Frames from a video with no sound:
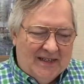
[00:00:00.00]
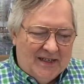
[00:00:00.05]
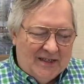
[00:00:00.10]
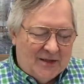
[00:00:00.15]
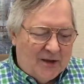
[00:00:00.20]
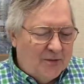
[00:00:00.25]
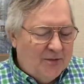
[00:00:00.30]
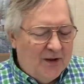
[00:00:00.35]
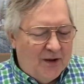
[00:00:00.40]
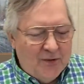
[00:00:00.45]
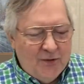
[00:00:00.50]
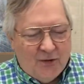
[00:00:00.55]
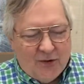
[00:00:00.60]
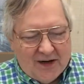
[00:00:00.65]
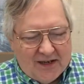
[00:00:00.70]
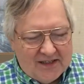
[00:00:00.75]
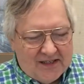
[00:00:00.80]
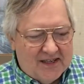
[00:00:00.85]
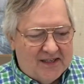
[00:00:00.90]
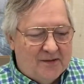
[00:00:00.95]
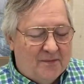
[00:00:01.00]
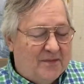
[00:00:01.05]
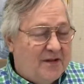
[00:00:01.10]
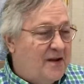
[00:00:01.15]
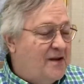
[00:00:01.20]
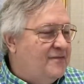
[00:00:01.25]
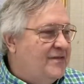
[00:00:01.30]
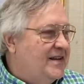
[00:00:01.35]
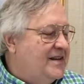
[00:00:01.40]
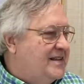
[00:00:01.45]
So no criticism
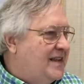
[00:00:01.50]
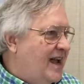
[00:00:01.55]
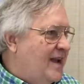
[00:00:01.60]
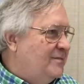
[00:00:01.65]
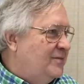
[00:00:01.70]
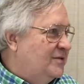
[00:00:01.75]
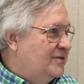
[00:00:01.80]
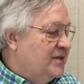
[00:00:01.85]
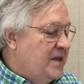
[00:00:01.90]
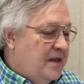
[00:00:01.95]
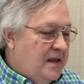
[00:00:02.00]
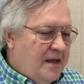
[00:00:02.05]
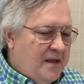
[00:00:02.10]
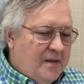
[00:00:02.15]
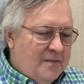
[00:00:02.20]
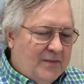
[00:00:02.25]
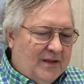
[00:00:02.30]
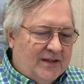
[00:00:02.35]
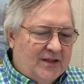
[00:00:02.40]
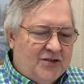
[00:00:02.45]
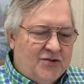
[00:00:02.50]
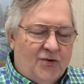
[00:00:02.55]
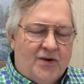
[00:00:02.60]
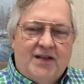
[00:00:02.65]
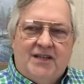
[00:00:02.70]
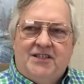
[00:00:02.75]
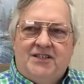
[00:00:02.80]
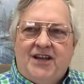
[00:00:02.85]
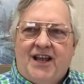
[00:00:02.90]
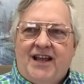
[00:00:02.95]
there of the disciples, but the short
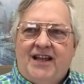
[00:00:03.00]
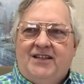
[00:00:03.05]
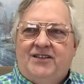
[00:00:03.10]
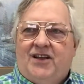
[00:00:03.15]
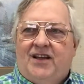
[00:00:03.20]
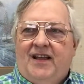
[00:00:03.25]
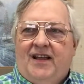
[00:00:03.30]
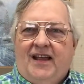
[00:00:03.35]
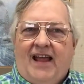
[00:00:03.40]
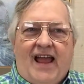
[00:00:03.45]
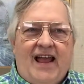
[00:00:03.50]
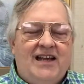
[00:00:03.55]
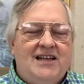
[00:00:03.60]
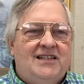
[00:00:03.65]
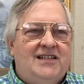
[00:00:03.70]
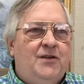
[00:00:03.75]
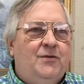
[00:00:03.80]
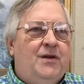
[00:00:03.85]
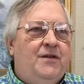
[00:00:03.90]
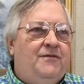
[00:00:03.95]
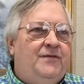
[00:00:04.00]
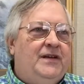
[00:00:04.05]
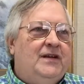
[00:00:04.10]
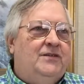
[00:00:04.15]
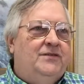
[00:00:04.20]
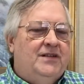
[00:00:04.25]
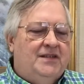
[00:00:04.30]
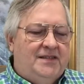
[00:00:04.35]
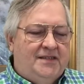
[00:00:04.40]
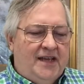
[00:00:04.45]
exchange actually
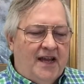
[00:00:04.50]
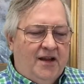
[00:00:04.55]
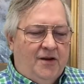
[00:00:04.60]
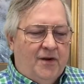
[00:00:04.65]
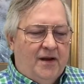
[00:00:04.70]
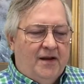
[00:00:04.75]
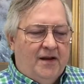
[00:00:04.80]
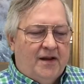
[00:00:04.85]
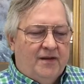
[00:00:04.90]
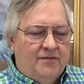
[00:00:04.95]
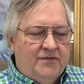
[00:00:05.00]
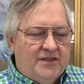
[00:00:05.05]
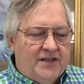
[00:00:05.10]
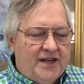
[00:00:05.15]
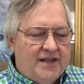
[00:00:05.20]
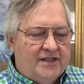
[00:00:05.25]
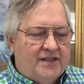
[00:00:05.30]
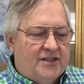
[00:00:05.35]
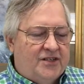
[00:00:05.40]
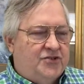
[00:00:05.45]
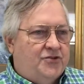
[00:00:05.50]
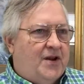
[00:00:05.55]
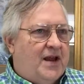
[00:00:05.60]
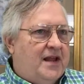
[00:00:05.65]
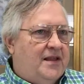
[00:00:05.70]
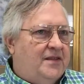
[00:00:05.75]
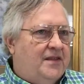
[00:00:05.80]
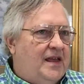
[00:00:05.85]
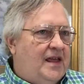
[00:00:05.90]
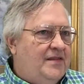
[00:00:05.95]
revealed the secret of Jesus'
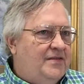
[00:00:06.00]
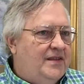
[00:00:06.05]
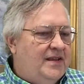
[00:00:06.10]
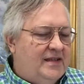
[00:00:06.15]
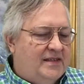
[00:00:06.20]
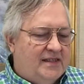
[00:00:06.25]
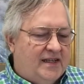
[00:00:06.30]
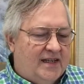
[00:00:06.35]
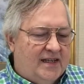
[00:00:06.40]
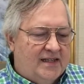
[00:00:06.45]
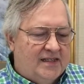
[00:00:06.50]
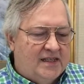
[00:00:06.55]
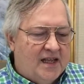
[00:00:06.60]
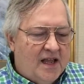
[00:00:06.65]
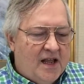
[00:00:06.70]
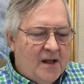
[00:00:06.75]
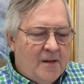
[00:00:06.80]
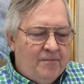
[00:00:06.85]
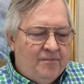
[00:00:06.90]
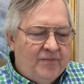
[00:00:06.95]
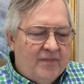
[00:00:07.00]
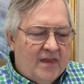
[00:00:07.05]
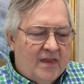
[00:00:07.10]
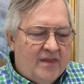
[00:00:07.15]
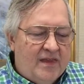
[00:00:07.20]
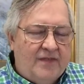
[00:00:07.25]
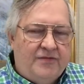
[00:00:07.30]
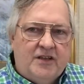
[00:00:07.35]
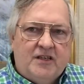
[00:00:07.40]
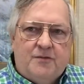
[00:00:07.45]
strength. And this is
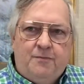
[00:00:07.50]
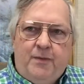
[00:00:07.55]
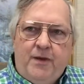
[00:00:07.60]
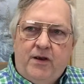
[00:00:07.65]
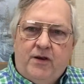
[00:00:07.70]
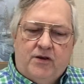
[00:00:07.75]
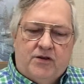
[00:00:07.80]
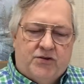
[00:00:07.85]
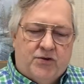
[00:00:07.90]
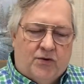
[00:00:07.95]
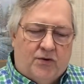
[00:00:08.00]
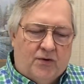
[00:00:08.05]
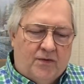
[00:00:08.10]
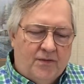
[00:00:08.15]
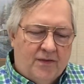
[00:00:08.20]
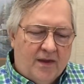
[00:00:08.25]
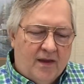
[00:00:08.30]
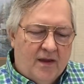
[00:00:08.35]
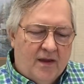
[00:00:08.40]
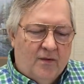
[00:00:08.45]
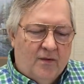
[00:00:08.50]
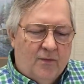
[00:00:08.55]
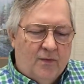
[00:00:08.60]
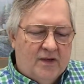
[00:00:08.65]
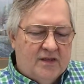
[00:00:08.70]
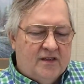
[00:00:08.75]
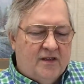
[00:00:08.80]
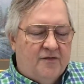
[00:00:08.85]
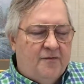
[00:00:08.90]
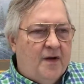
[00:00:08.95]
that the spiritual
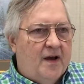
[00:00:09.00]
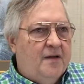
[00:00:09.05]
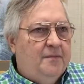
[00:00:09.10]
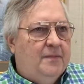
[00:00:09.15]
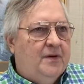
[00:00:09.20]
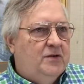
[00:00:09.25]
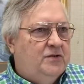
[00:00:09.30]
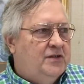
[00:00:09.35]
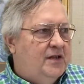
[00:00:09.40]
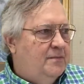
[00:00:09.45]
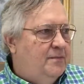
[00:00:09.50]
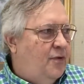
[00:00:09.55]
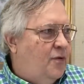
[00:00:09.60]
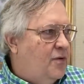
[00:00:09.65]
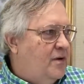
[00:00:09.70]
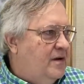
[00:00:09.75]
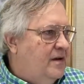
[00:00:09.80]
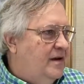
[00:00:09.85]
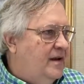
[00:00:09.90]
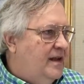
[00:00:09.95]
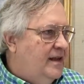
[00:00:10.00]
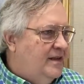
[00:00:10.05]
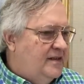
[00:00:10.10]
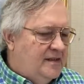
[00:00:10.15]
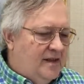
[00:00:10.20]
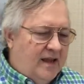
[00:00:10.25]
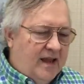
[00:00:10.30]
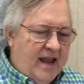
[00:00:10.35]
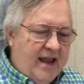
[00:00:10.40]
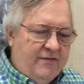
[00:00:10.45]
was of utmost
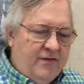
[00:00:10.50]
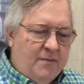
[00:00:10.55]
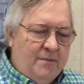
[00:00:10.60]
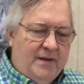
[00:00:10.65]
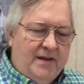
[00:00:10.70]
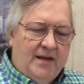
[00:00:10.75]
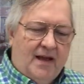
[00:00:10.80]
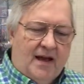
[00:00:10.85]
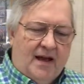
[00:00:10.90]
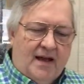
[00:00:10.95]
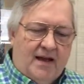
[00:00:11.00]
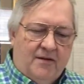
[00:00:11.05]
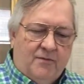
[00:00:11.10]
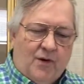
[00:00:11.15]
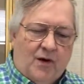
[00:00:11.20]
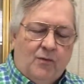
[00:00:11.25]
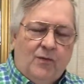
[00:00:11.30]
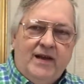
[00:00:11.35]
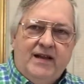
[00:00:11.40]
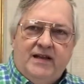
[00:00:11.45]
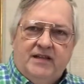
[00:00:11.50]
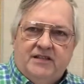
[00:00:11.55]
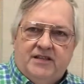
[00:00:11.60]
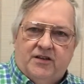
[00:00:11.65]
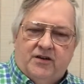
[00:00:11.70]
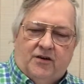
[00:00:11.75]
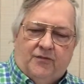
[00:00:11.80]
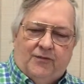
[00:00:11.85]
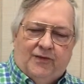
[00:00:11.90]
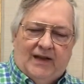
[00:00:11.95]
importance, even beyond what we
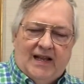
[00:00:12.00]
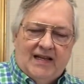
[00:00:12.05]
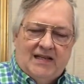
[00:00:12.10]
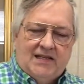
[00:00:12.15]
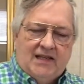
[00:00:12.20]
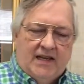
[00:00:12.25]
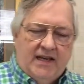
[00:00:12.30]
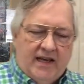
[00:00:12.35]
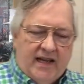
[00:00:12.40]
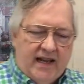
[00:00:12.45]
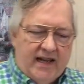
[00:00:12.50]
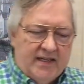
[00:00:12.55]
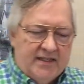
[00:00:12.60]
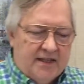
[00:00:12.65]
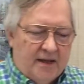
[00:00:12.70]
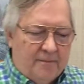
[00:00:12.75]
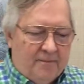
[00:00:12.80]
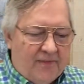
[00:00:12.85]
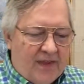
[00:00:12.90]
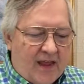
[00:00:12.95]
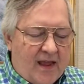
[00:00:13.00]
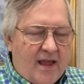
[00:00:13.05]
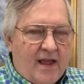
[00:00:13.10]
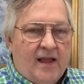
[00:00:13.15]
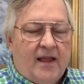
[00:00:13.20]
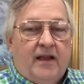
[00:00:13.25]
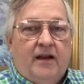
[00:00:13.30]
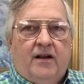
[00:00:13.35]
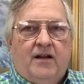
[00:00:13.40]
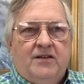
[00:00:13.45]
consider fleshly needs. And
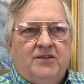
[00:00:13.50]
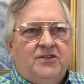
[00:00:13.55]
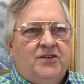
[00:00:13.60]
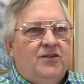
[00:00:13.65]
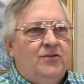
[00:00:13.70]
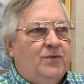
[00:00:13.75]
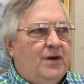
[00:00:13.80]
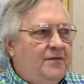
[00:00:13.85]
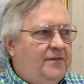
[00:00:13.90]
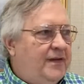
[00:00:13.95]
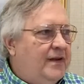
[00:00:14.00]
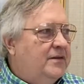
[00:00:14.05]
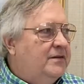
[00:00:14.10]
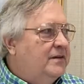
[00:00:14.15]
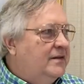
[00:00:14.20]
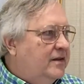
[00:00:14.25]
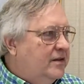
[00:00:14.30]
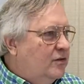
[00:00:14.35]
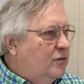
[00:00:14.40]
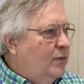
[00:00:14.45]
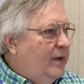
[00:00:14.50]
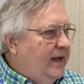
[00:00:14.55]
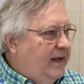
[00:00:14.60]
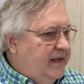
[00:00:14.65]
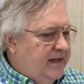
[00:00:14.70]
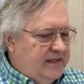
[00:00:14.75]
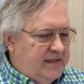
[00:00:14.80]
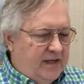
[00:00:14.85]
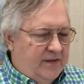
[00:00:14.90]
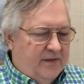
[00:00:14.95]
it also revealed a little
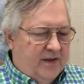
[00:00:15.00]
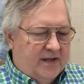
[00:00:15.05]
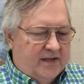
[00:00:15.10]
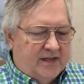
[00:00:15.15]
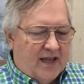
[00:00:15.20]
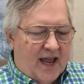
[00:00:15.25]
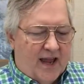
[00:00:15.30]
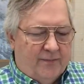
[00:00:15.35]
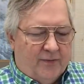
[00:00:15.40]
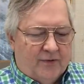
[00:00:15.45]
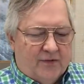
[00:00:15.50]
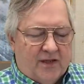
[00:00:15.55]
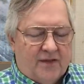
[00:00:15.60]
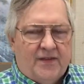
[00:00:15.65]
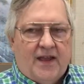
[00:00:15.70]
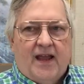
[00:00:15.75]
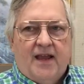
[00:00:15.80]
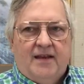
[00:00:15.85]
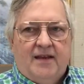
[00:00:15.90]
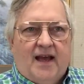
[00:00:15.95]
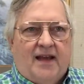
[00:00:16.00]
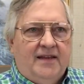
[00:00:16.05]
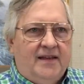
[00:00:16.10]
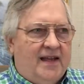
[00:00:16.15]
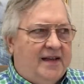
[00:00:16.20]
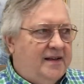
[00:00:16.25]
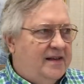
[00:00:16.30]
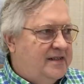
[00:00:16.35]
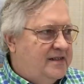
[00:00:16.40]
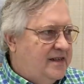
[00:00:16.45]
weakness in the disciples that they had not
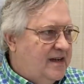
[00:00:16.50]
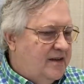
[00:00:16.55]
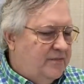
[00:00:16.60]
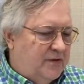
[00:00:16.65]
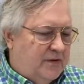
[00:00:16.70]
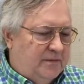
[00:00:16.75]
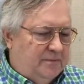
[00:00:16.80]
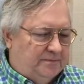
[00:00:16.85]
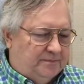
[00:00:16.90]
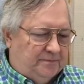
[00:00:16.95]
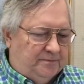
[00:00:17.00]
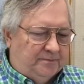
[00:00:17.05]
yet discovered.